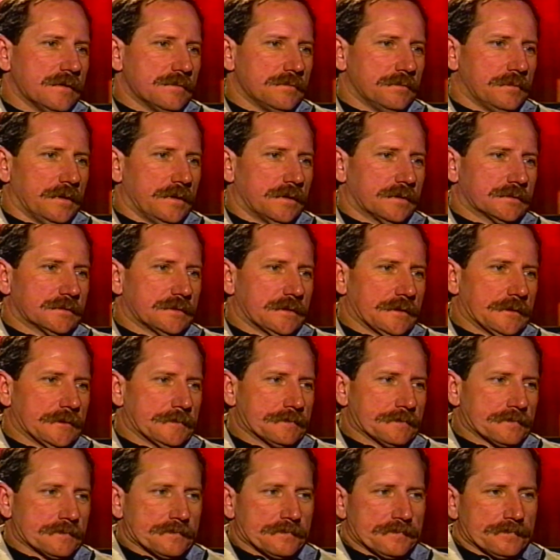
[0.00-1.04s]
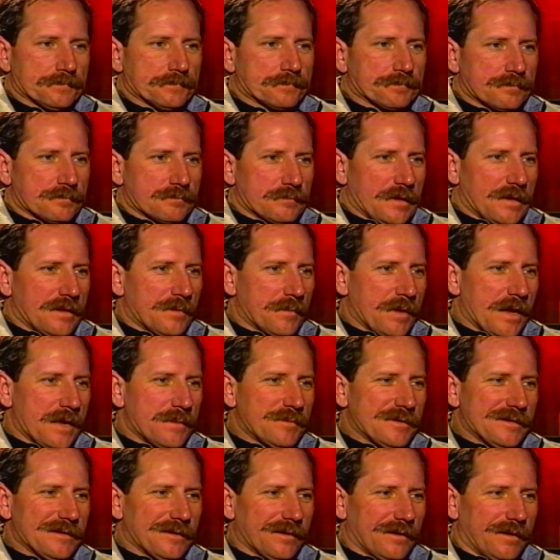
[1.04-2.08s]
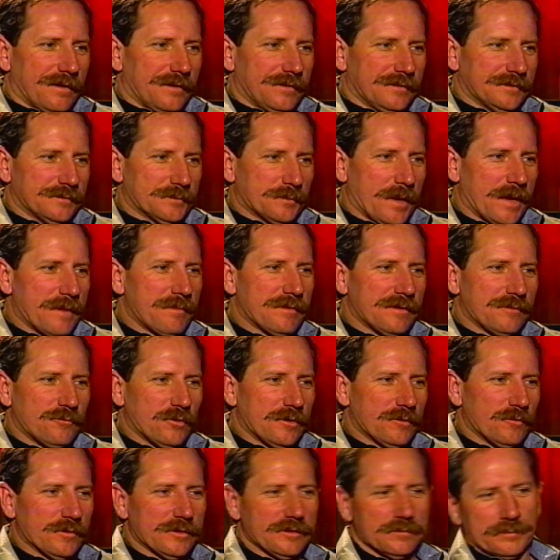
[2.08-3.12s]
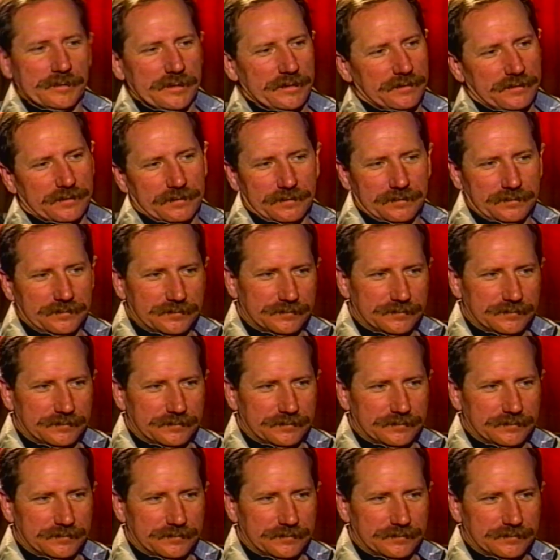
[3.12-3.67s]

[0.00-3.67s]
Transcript: But, uh, yeah, maybe uh, maybe we will be the,